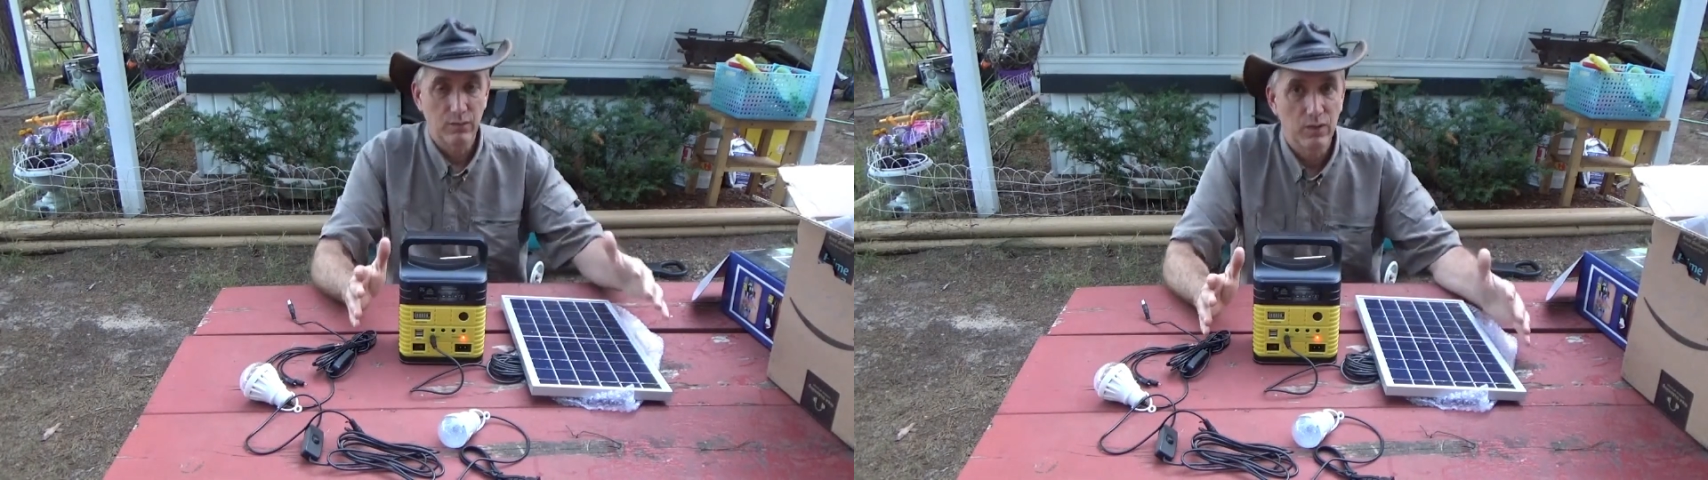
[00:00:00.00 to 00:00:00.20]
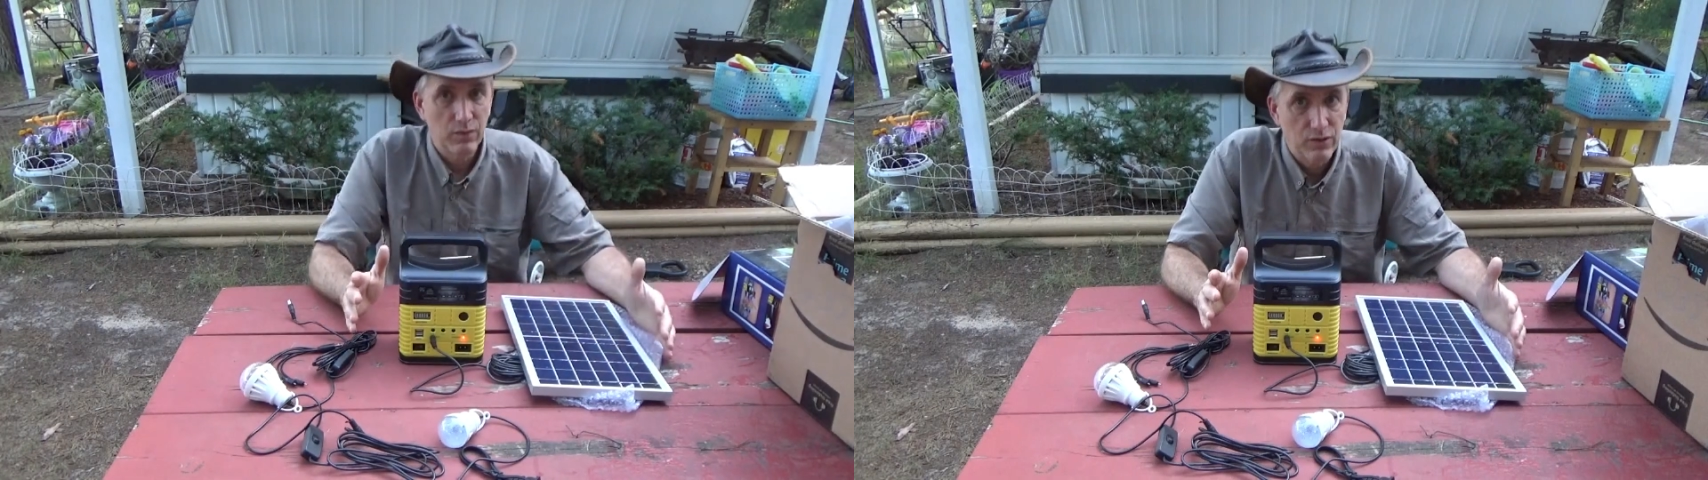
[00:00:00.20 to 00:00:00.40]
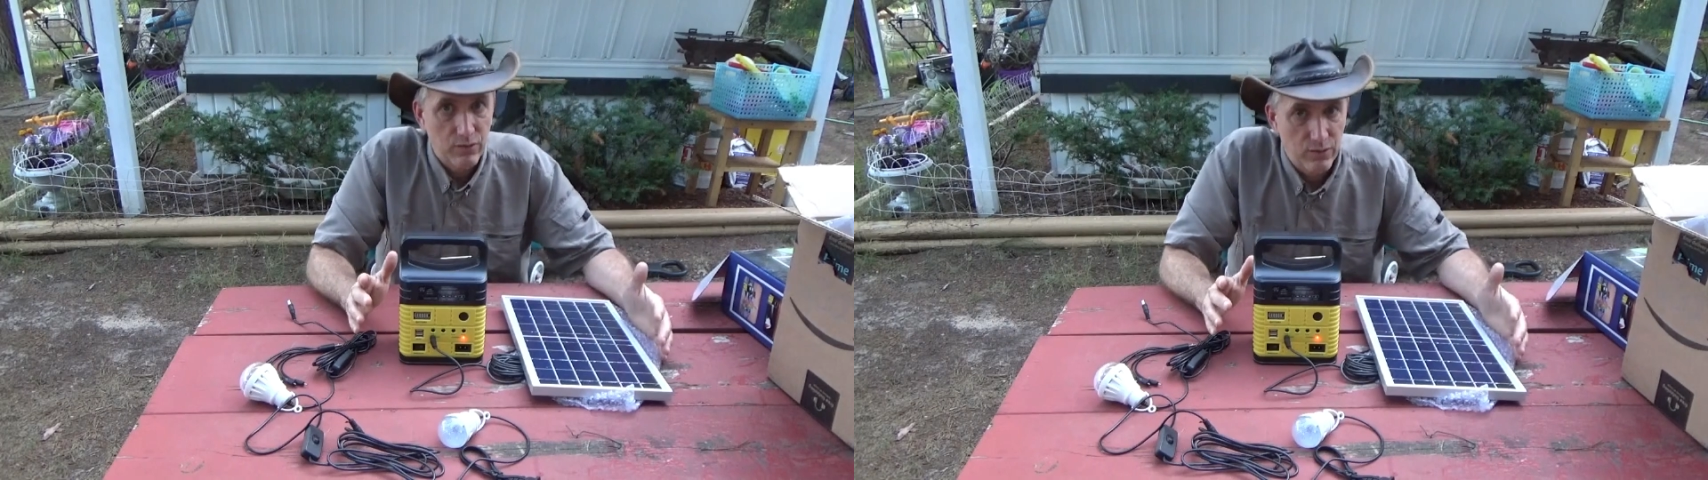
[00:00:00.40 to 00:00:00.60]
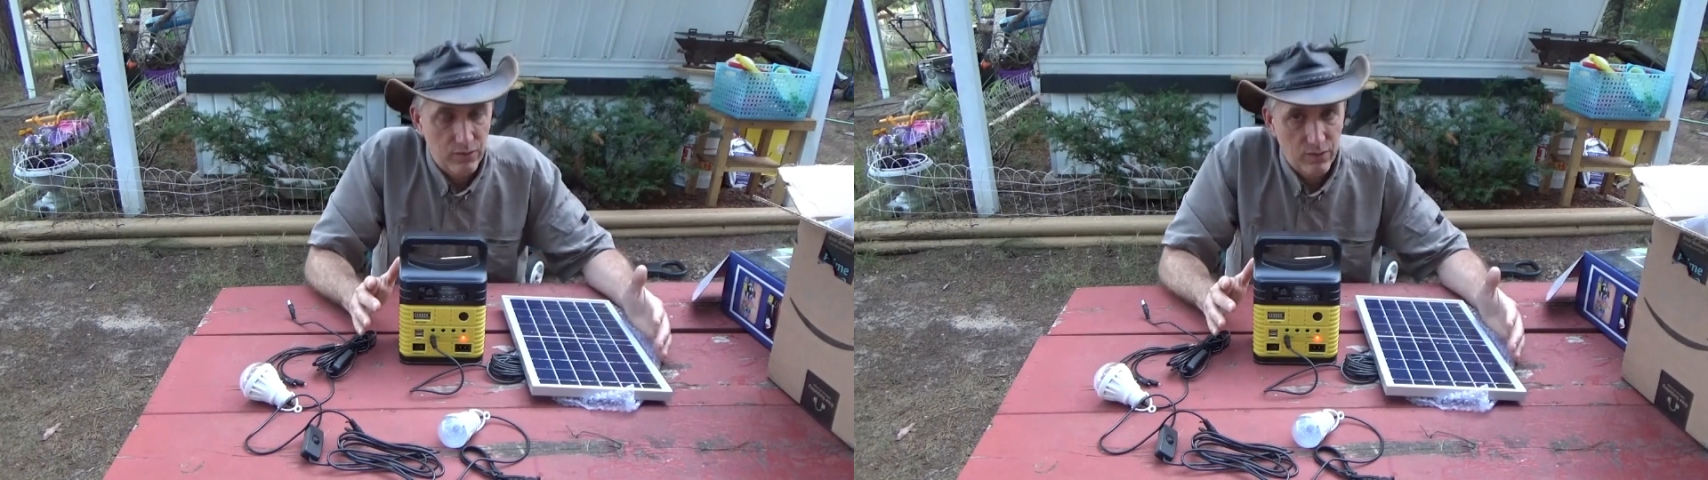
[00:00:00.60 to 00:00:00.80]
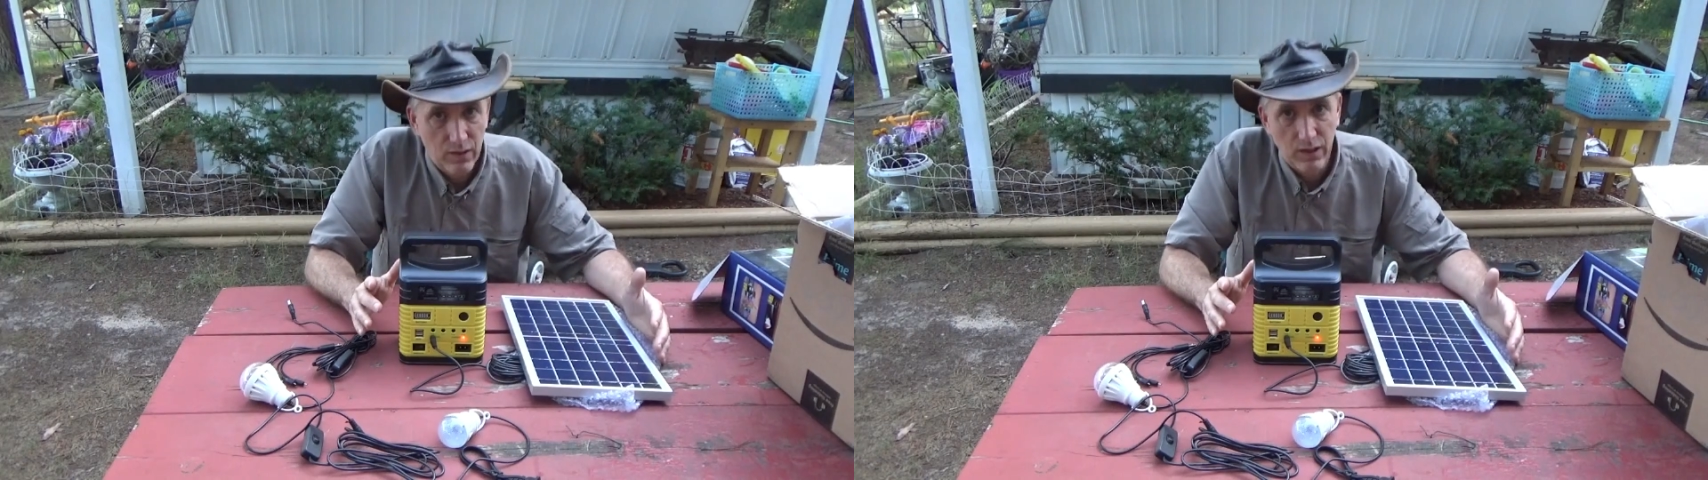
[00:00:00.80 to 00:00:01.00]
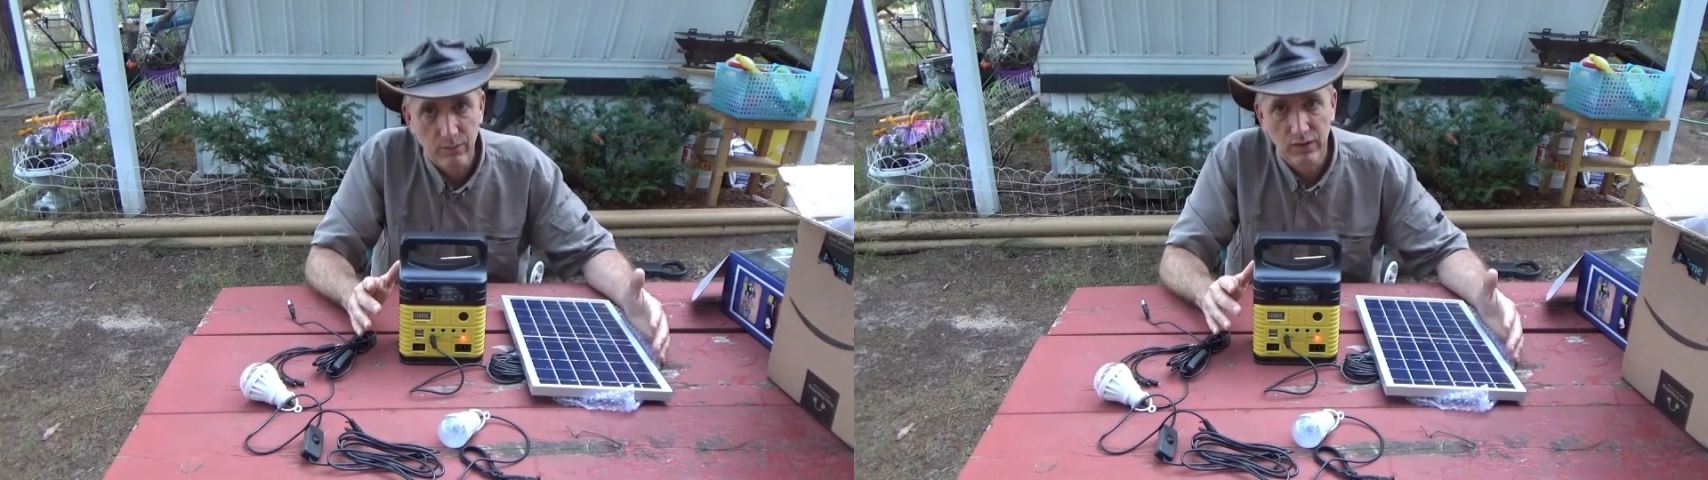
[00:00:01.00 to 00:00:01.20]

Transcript: will be my source of light,